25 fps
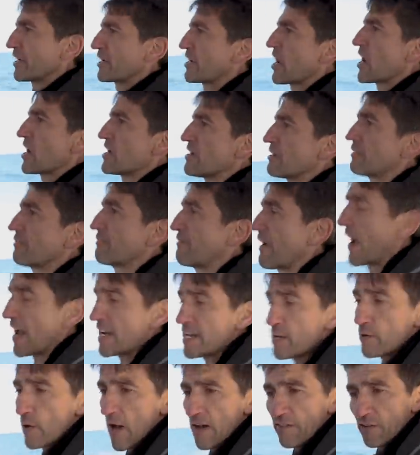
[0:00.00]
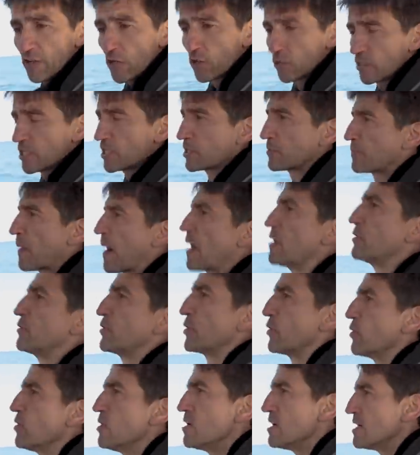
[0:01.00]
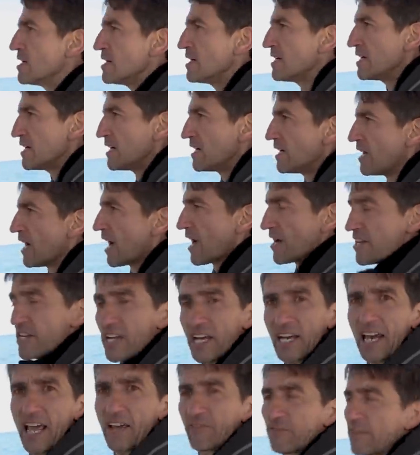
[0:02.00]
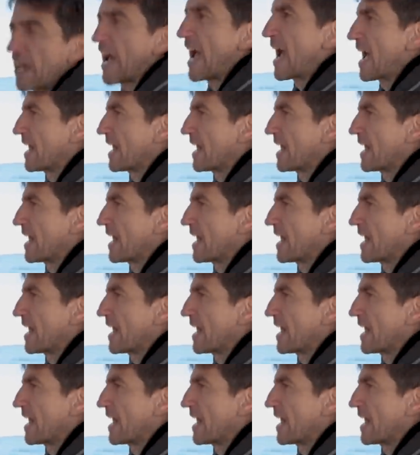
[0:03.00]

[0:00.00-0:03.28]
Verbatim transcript: the kind of fun you have at your disposal under your left